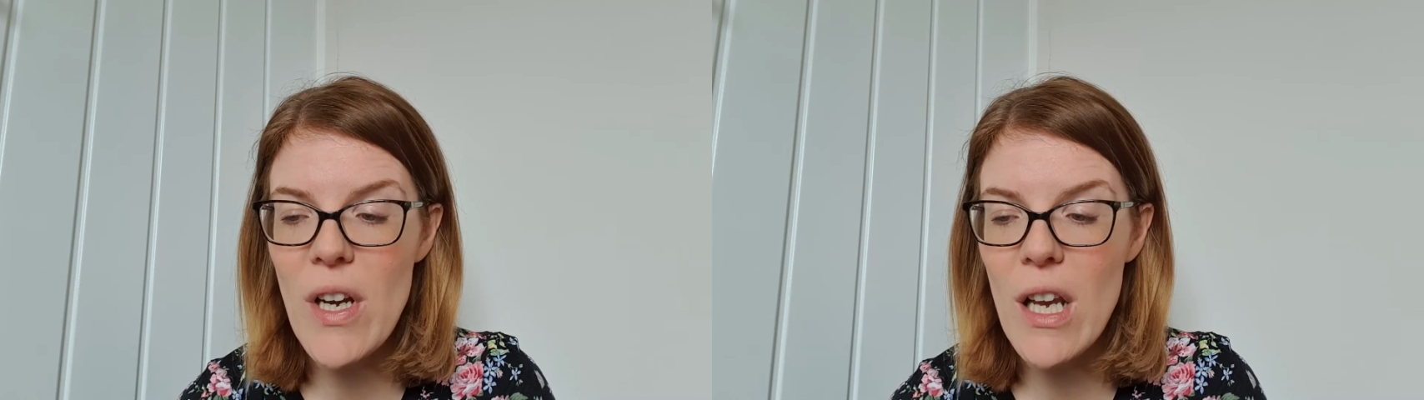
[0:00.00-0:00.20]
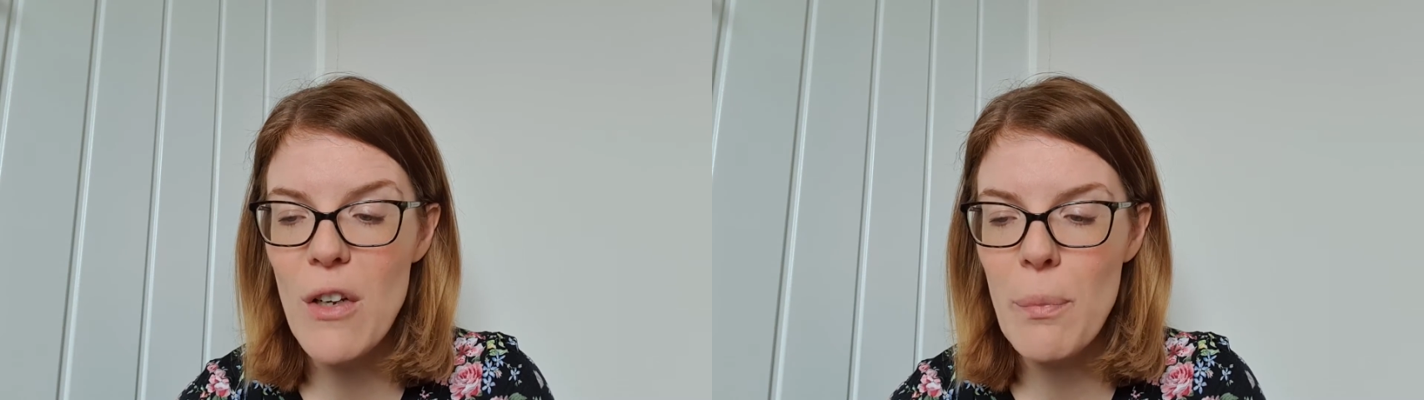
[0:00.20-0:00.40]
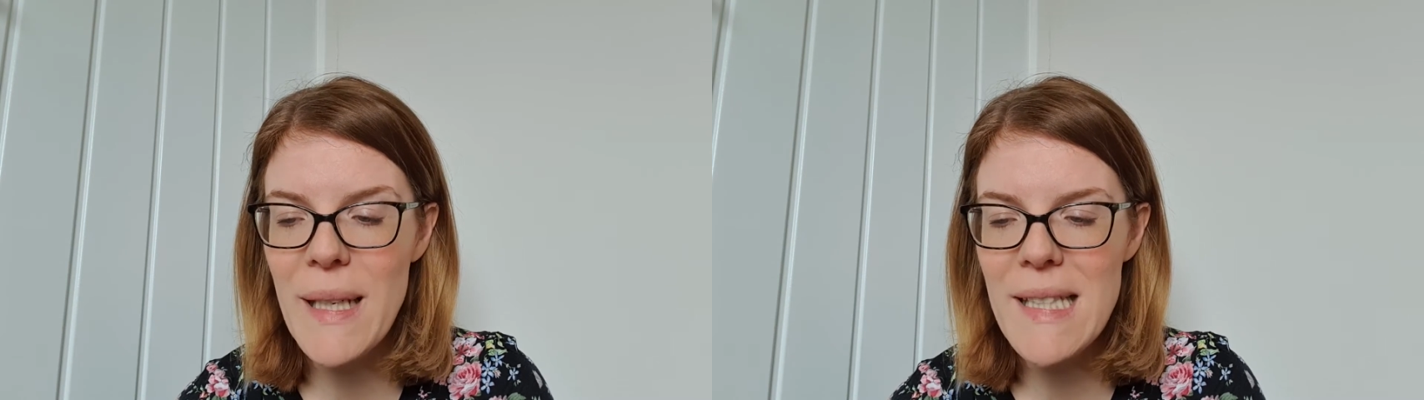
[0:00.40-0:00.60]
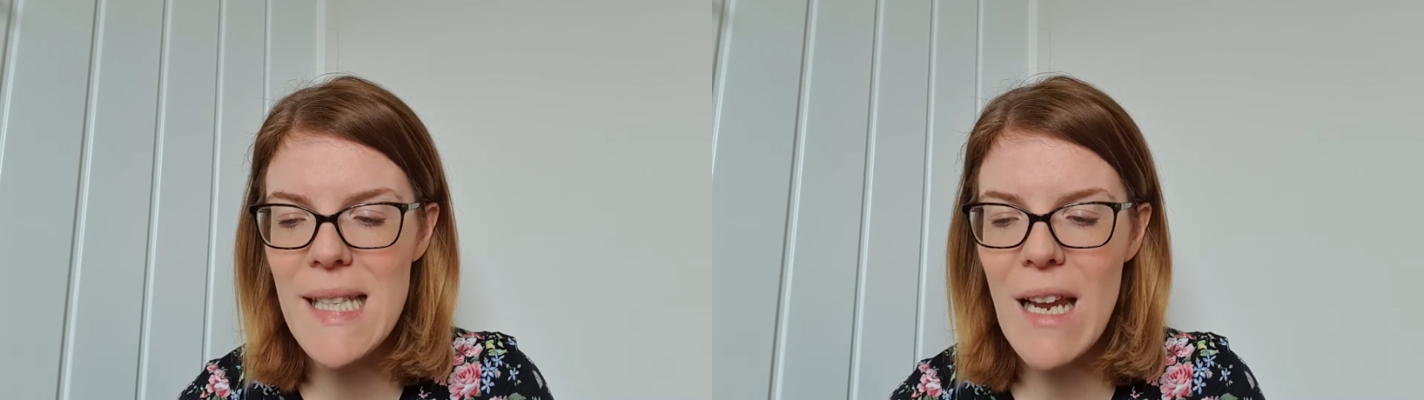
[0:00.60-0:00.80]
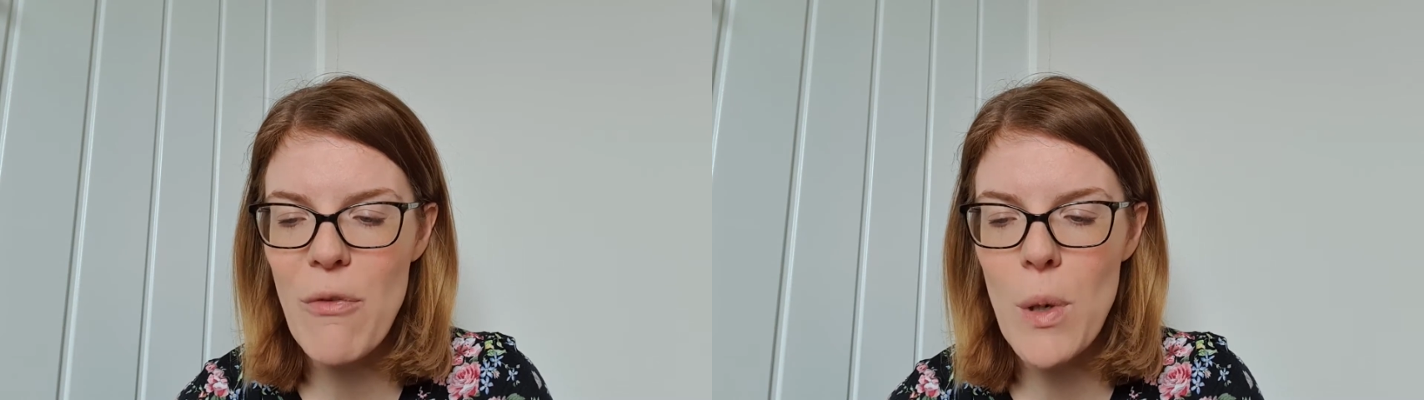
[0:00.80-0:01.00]
I love
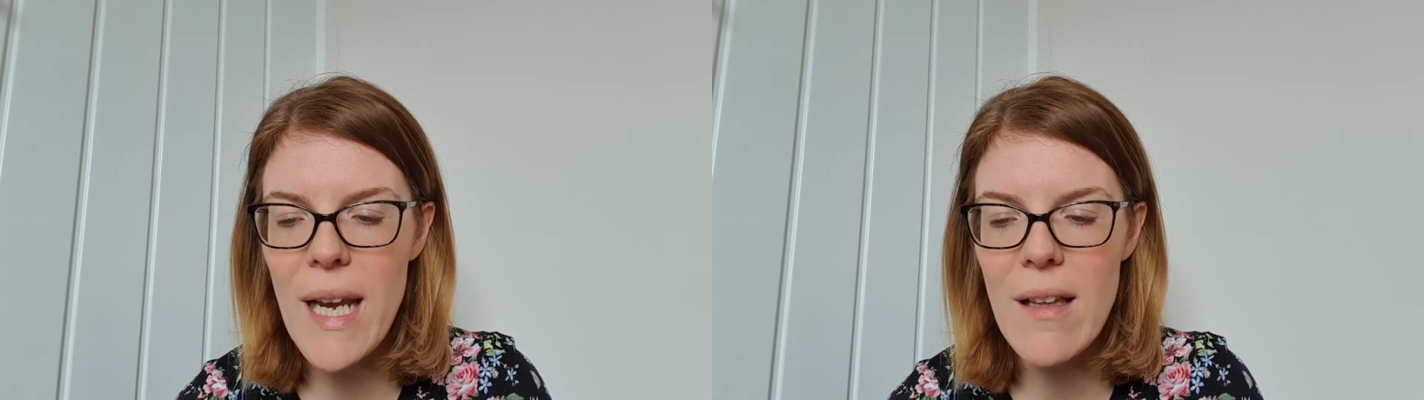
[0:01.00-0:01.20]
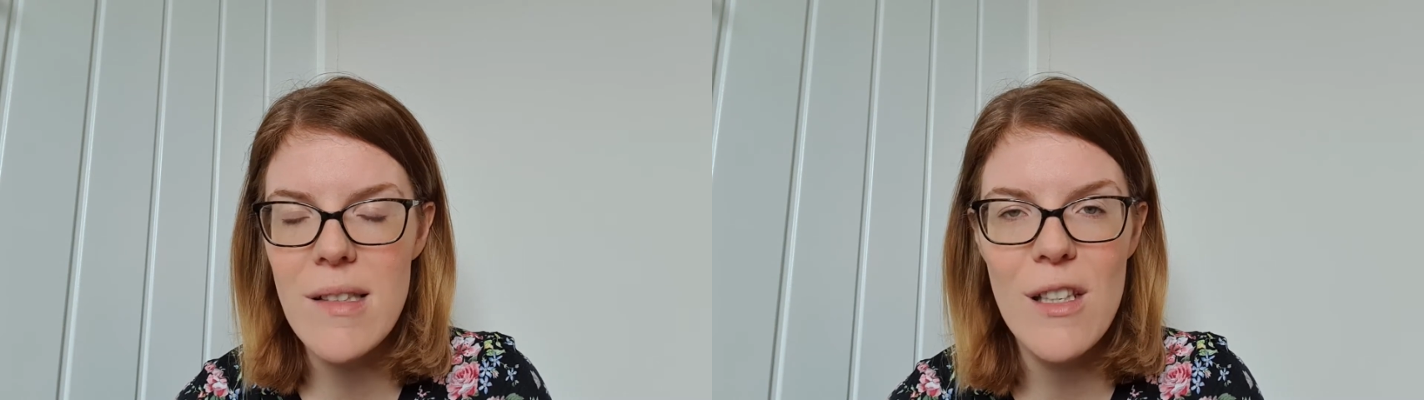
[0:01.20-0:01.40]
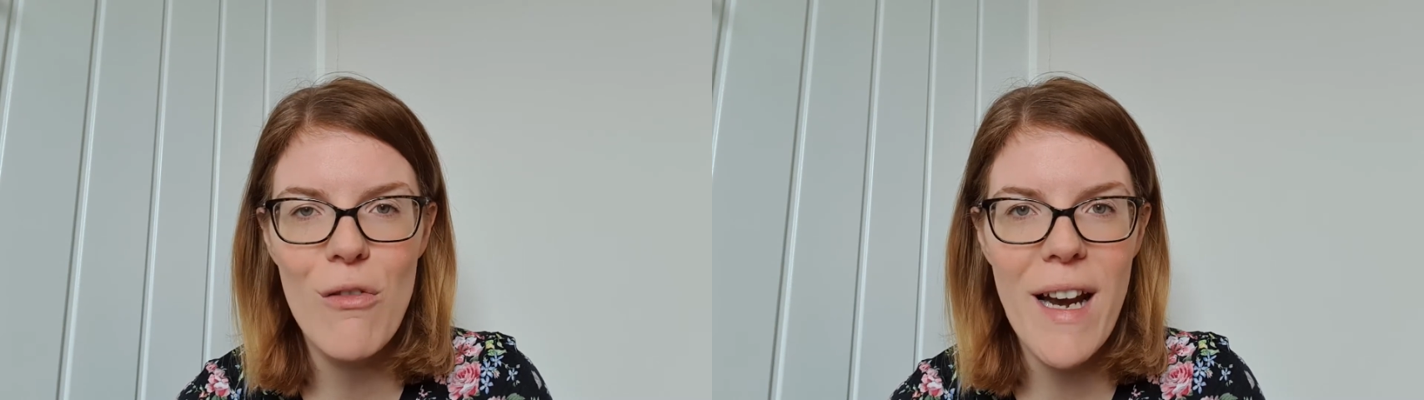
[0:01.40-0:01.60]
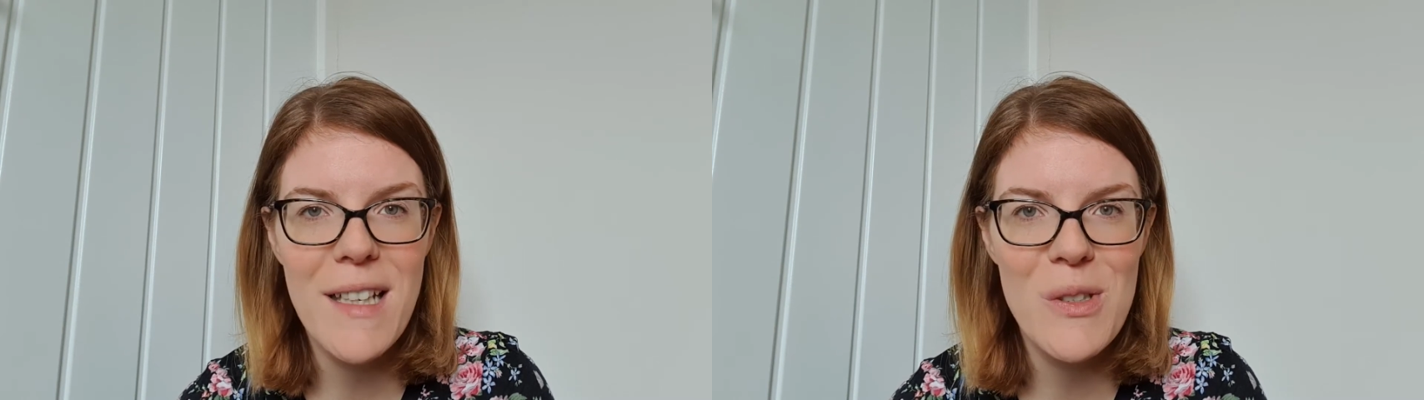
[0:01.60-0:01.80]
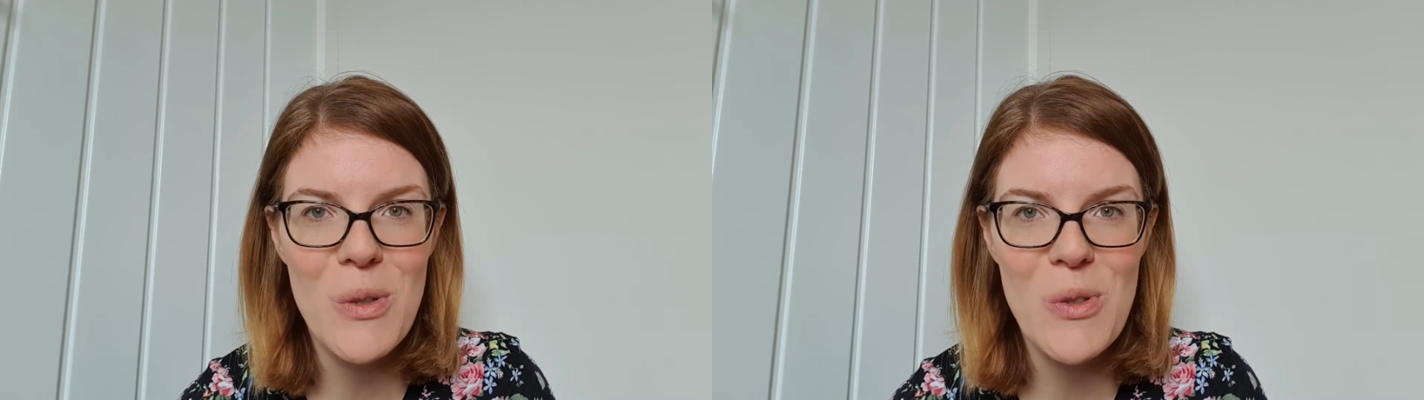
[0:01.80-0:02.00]
beating everyone else in a
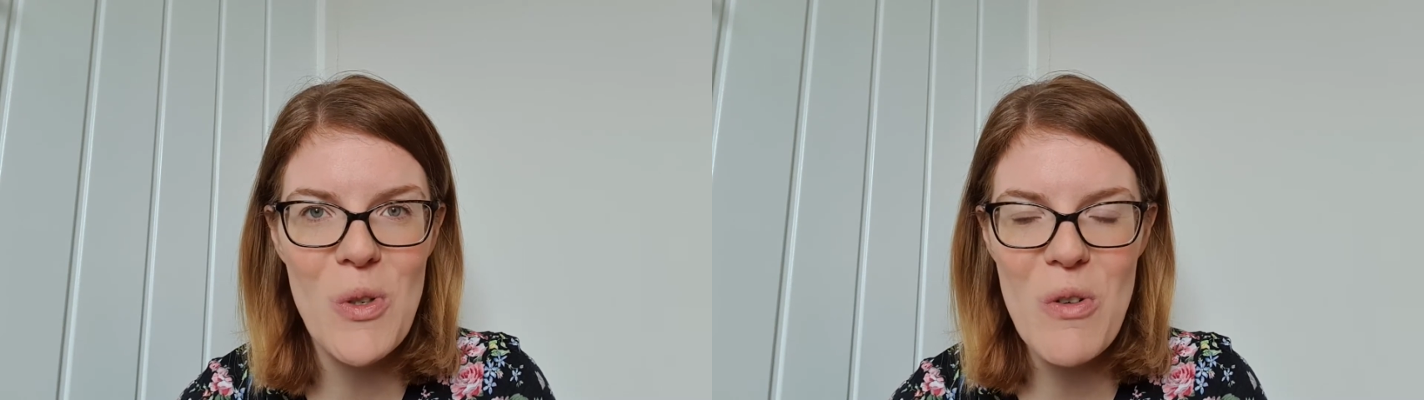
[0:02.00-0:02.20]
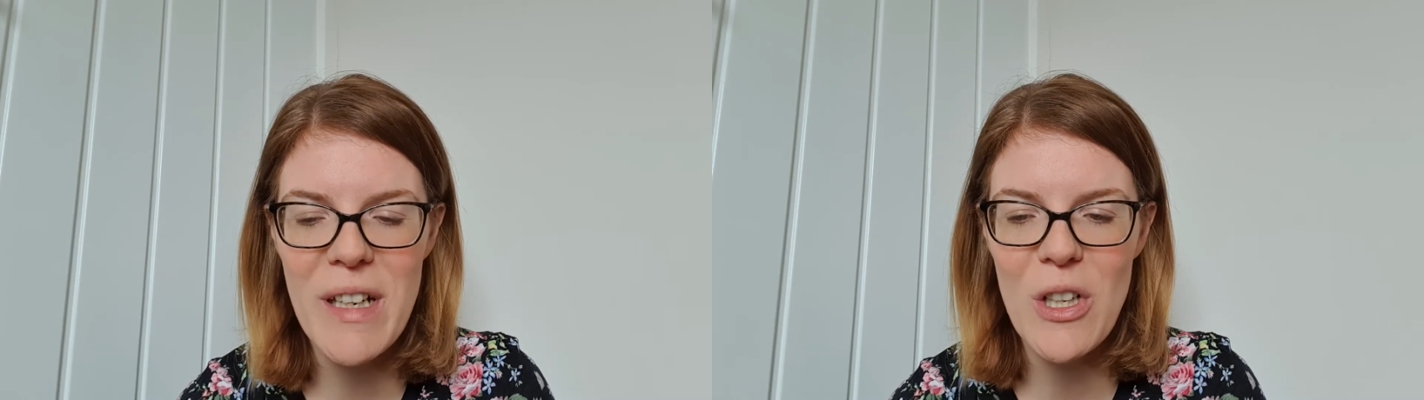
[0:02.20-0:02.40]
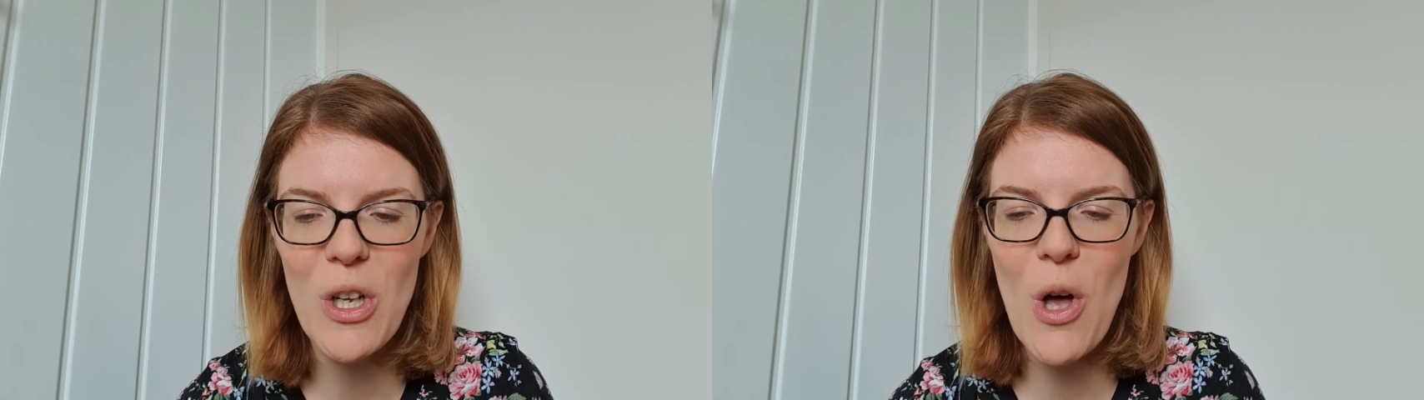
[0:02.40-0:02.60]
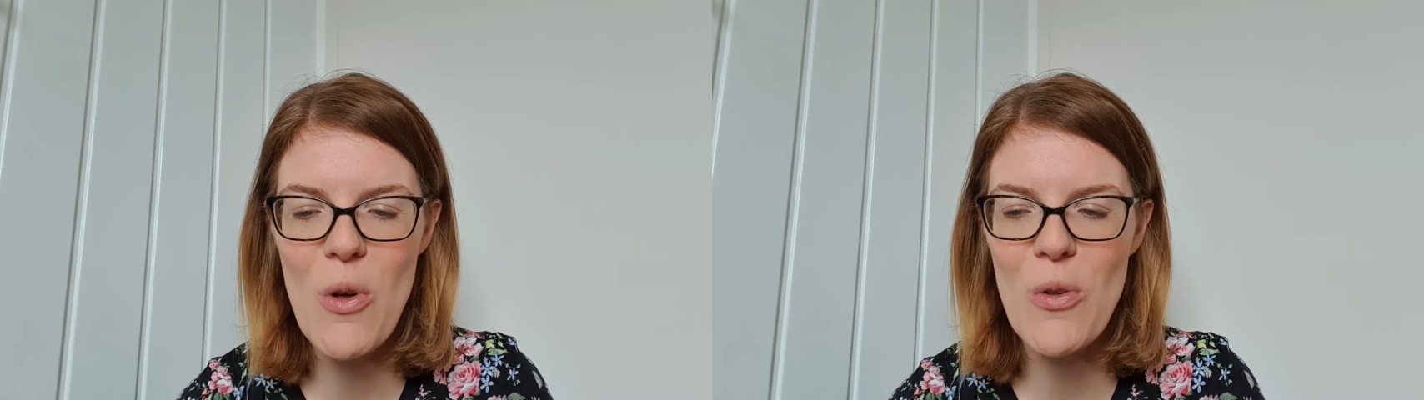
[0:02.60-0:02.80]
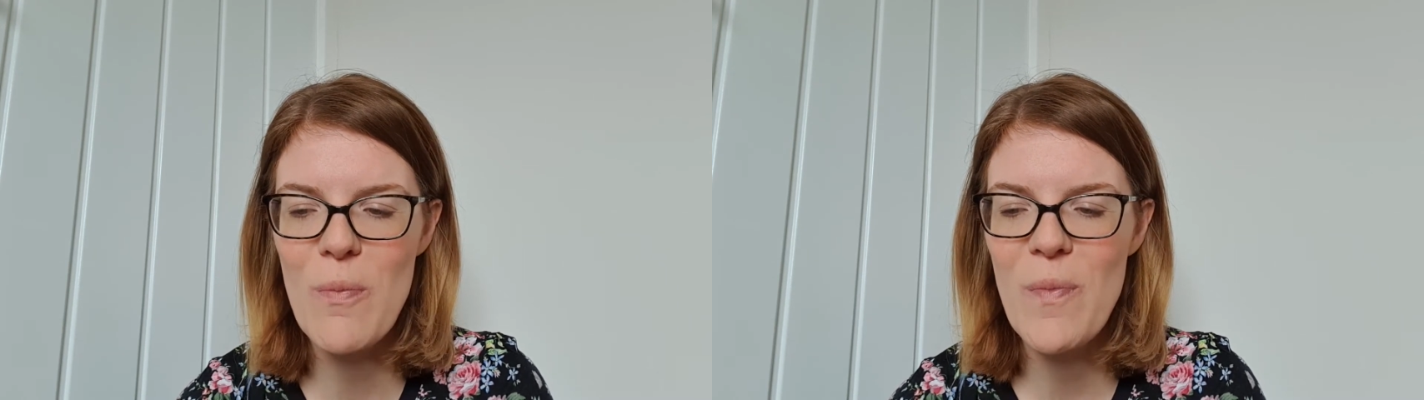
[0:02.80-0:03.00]
race or scoring a
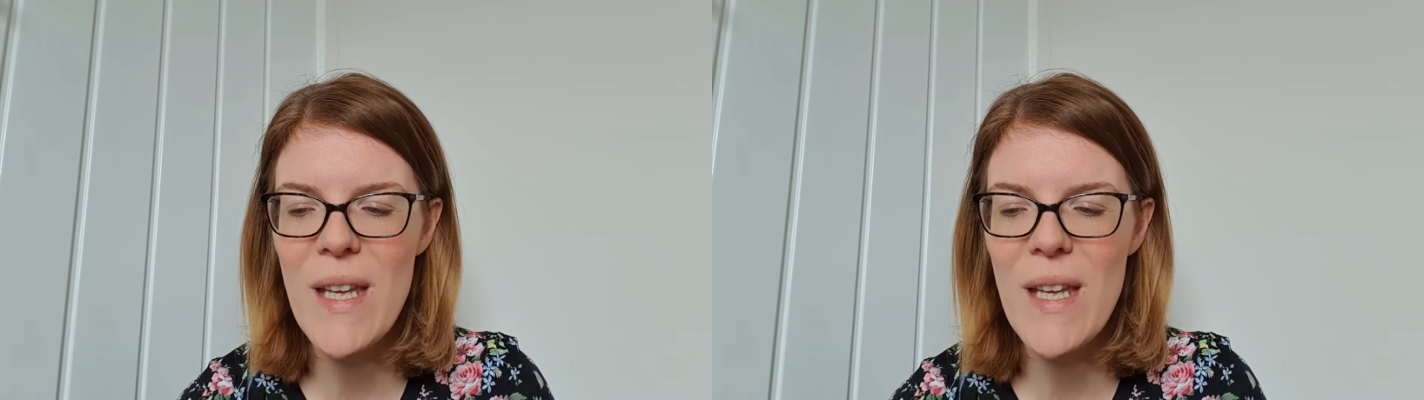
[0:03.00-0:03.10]
goal.